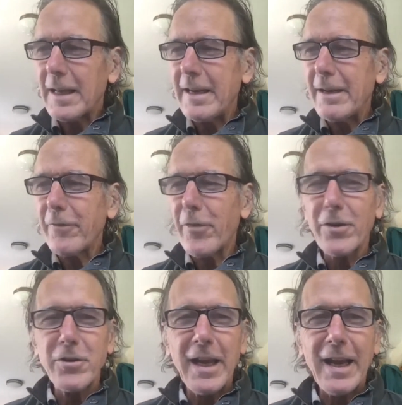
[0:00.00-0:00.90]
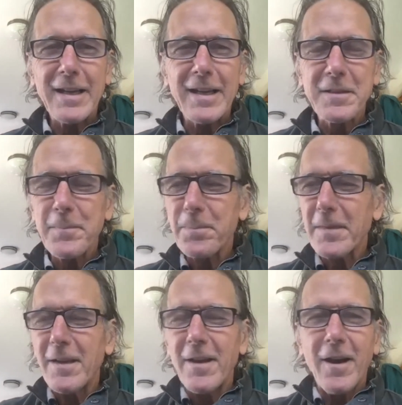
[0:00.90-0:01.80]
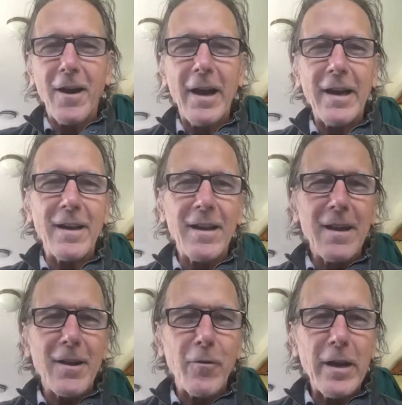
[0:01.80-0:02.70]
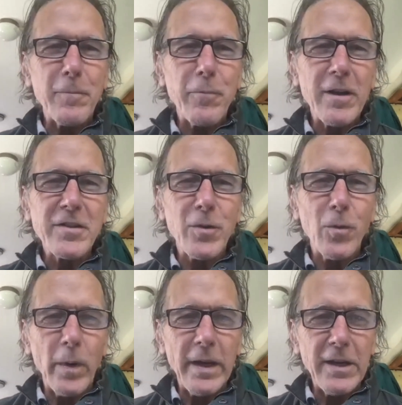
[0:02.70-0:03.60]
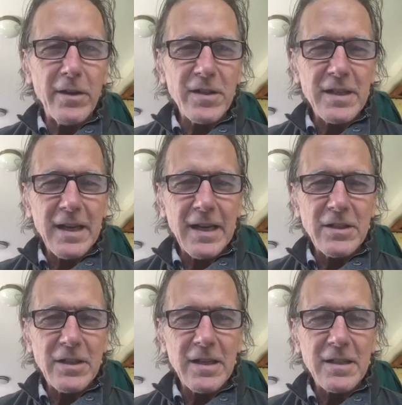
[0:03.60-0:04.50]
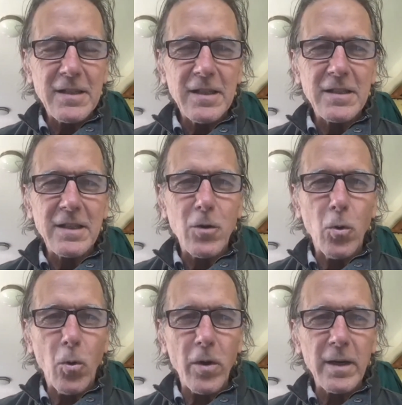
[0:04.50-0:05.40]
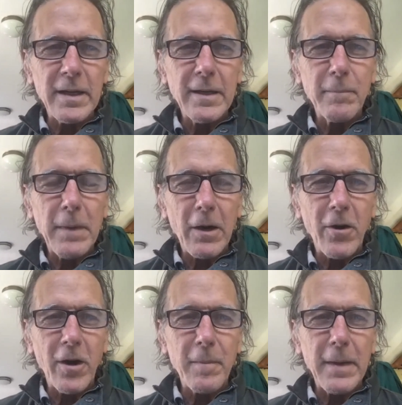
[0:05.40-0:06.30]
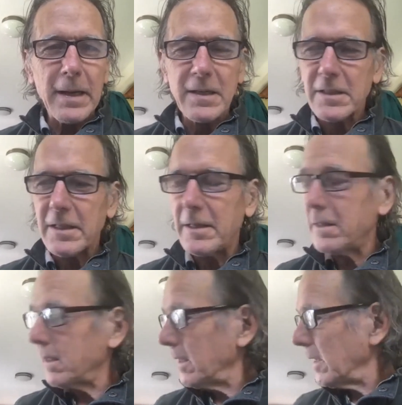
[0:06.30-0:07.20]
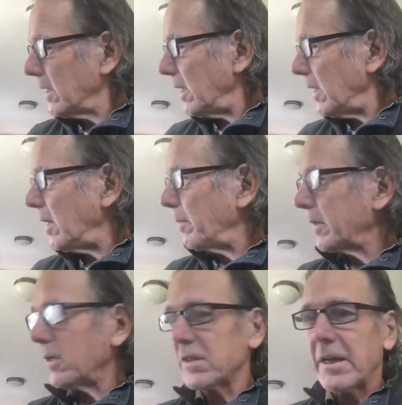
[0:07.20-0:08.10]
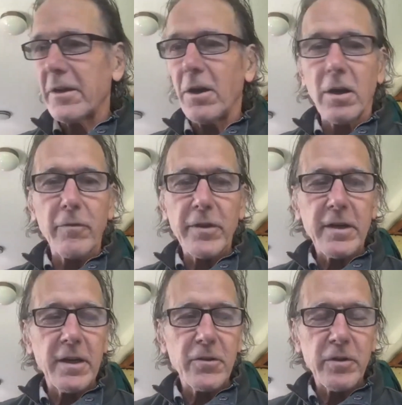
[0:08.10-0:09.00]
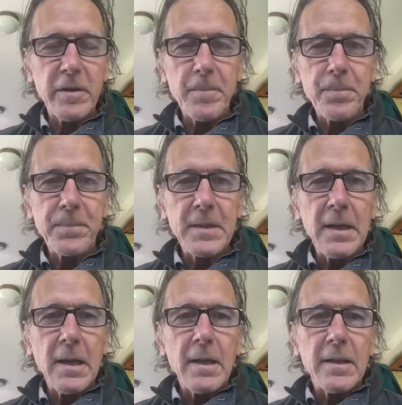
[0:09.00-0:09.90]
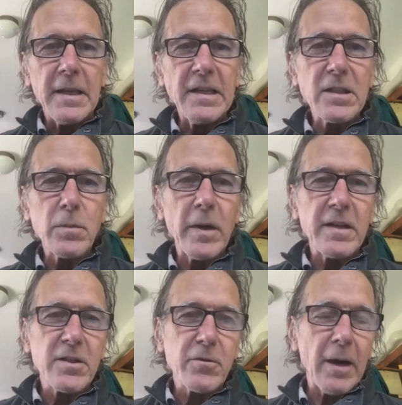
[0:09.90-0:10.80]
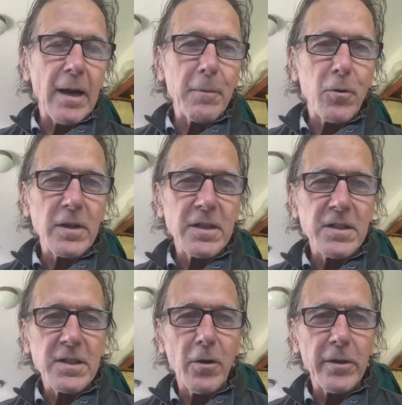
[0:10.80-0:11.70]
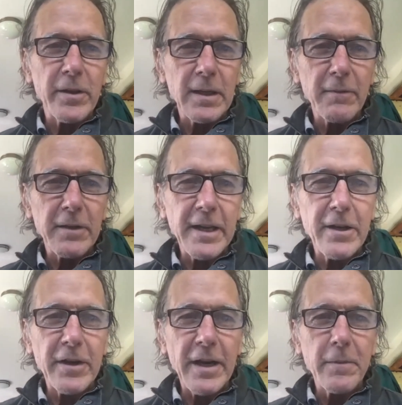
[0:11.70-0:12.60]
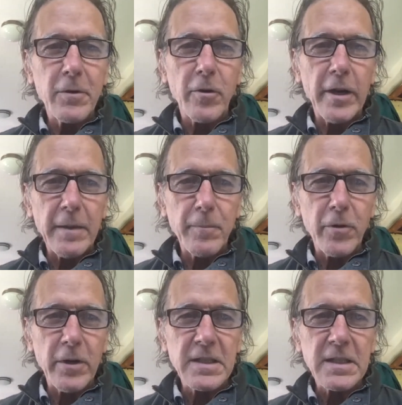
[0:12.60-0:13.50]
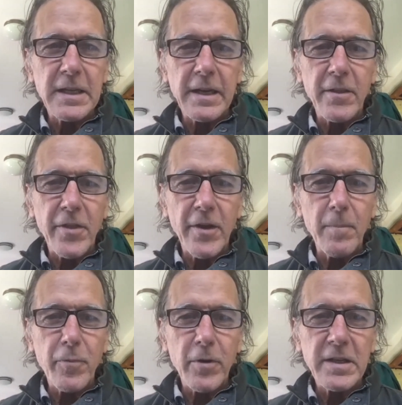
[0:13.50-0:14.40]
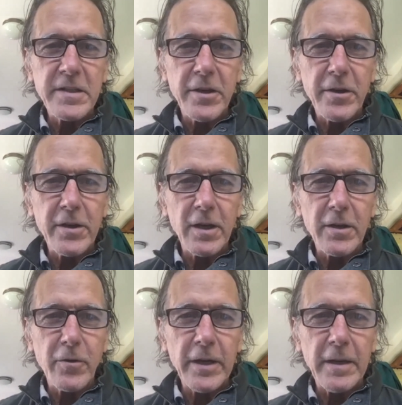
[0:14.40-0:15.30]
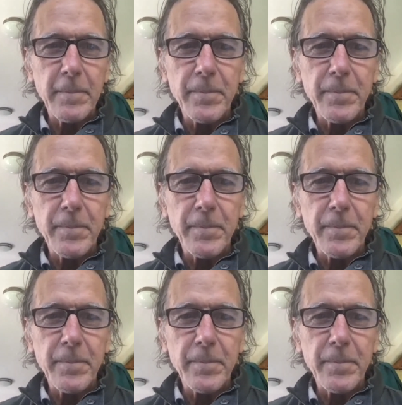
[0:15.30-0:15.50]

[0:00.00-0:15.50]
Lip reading: I never thought you'd ask. All right. GreenPrints, the Weeder's Digest. It's a quarterly garden magazine. Goes out all over the country. The easiest way to subscribe, of course, is to go on the lovely internet, GreenPrints, like thumbprints that are color green,